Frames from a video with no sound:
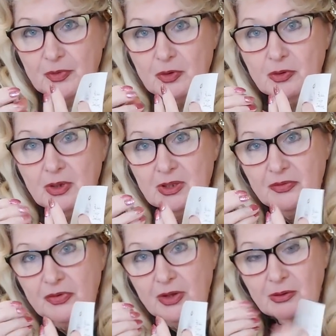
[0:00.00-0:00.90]
You can
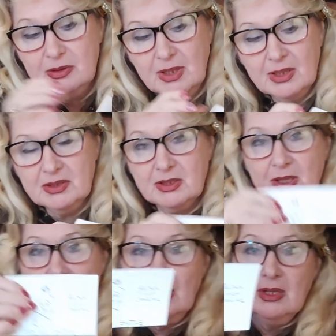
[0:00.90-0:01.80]
feel that
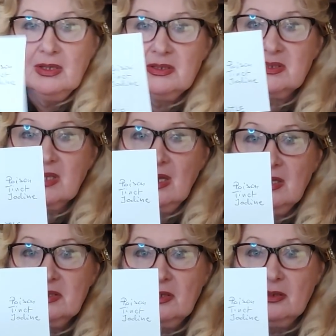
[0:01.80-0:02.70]

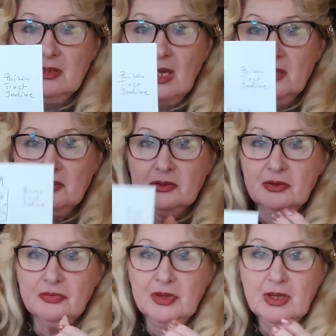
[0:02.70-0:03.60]
skeleton under
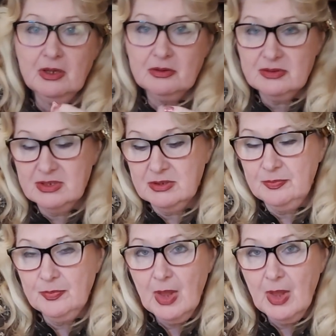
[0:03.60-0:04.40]
your fingers.